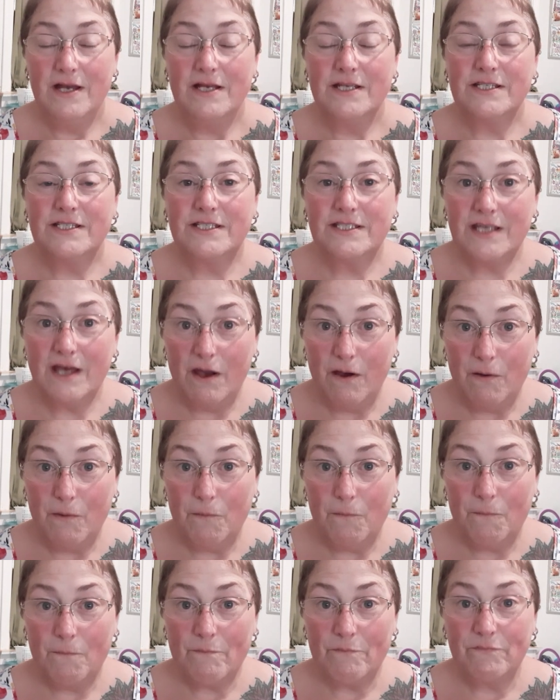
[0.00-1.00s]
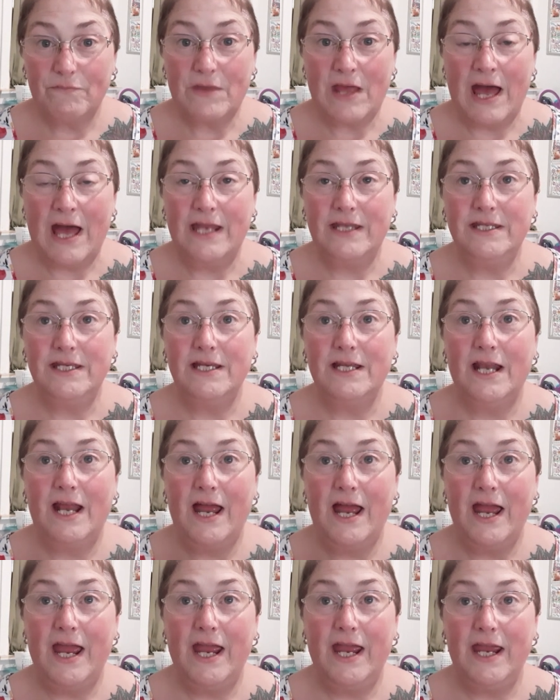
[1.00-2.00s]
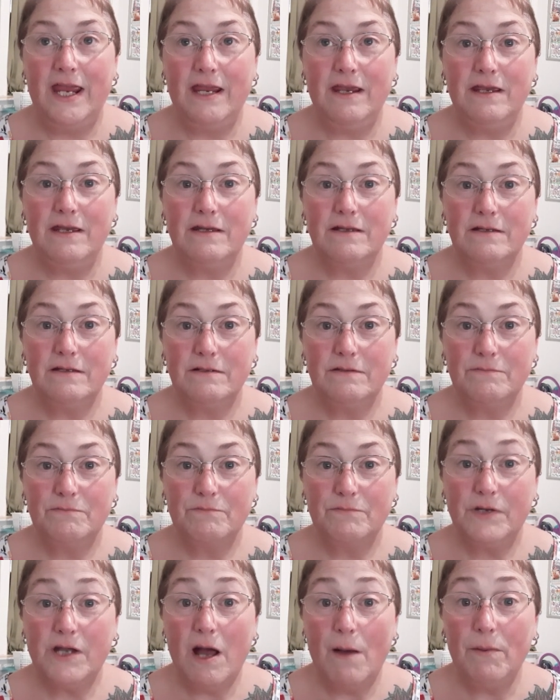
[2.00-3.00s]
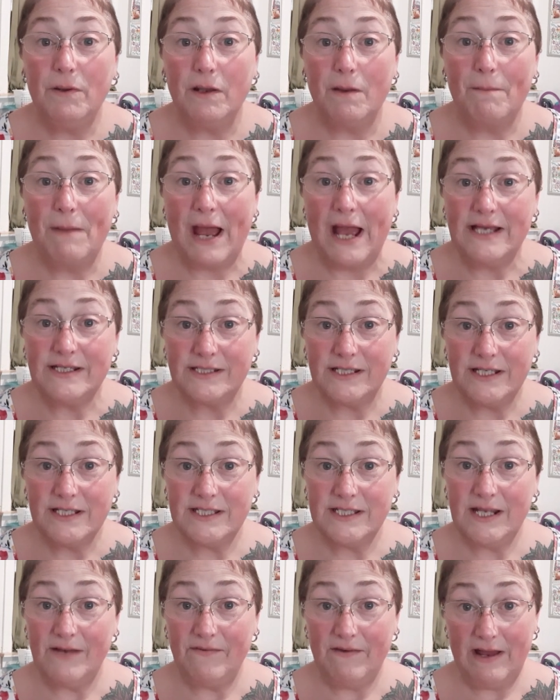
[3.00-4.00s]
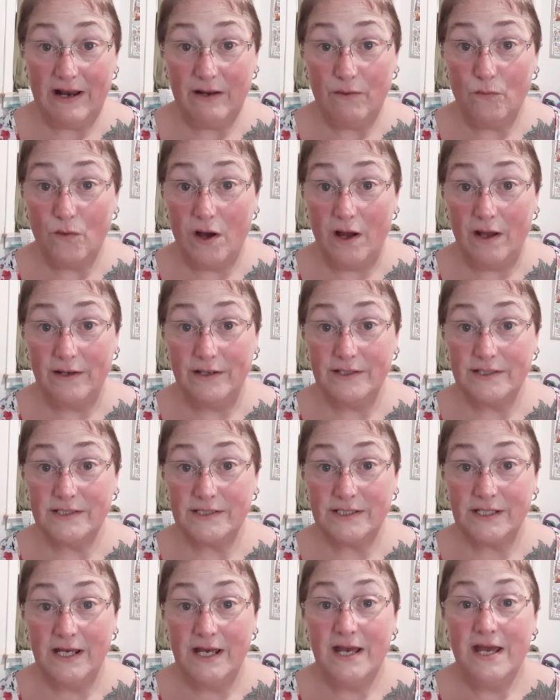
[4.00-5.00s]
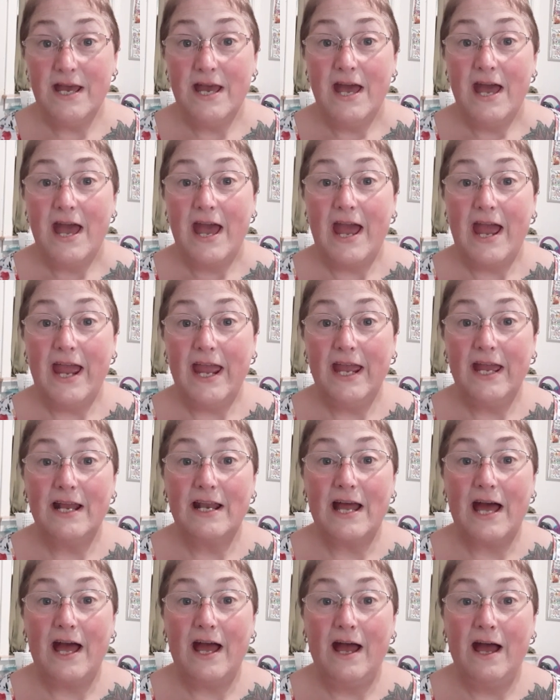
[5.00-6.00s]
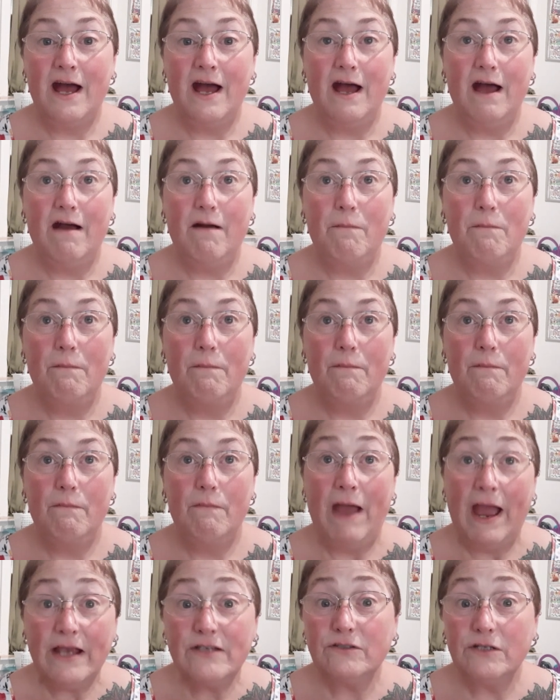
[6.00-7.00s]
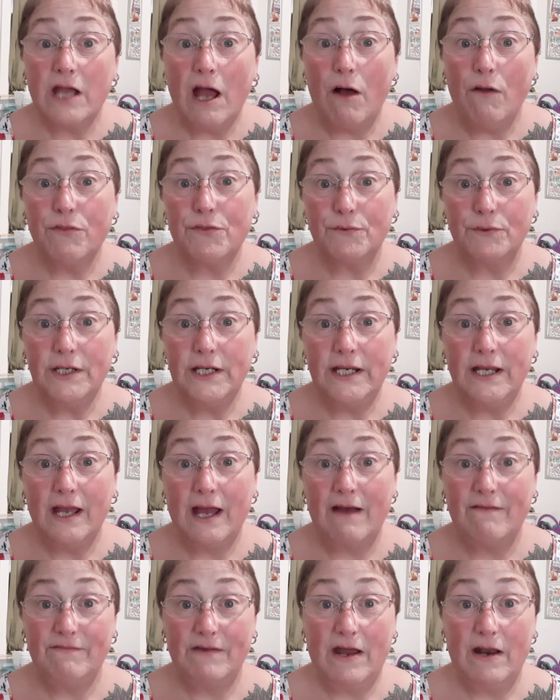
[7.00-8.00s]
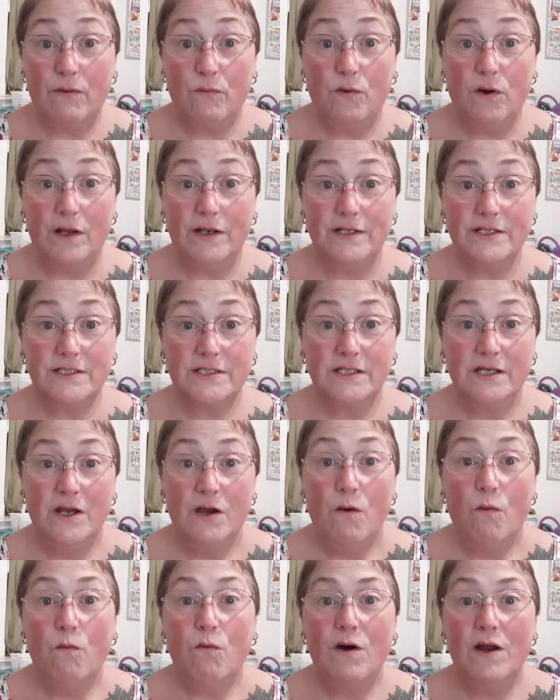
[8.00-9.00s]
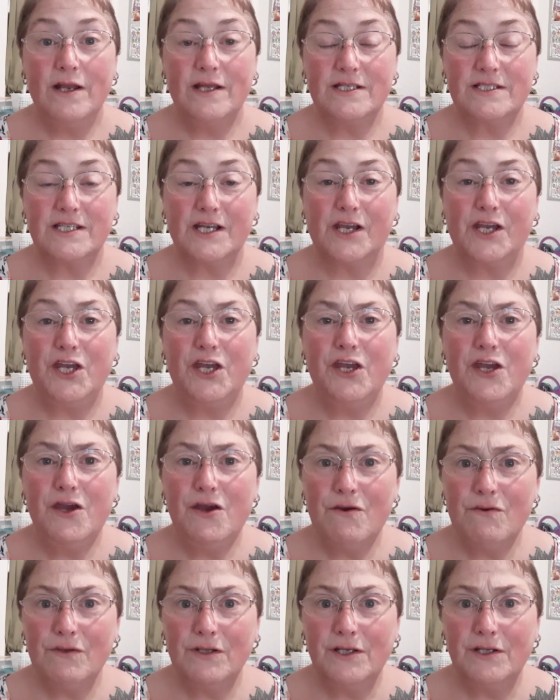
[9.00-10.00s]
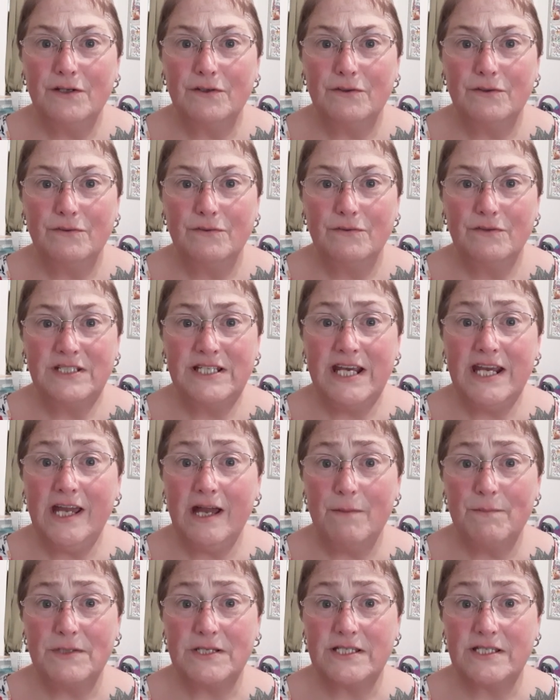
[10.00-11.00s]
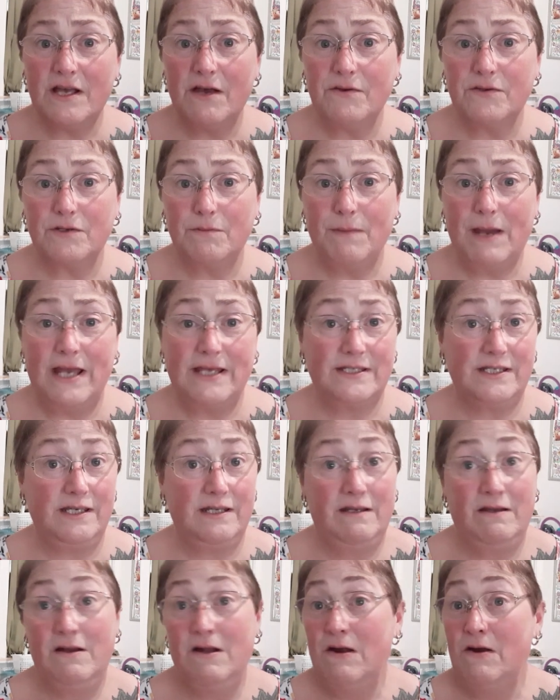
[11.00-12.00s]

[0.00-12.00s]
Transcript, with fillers: So I did a couple of baskets that I found at Wanda's, and actually all three I found at Wanda's. One is a cute little teacup and saucer basket.